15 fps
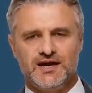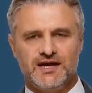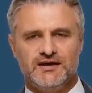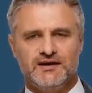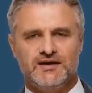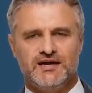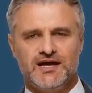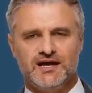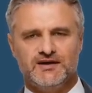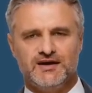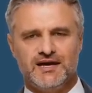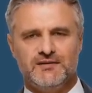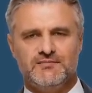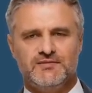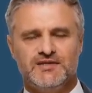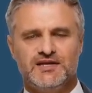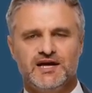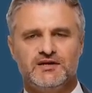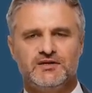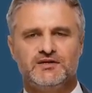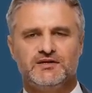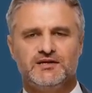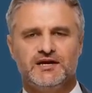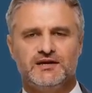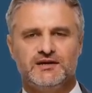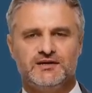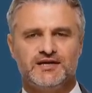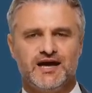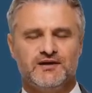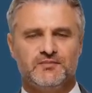is the identification and
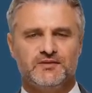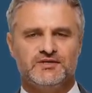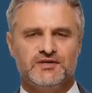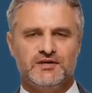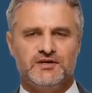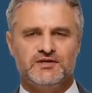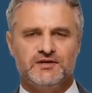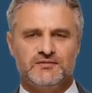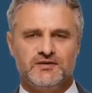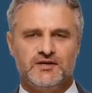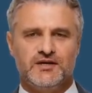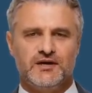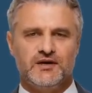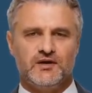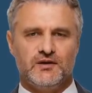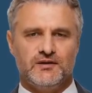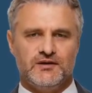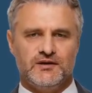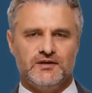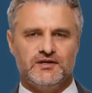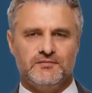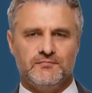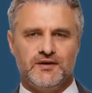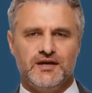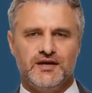analysis of stakeholders.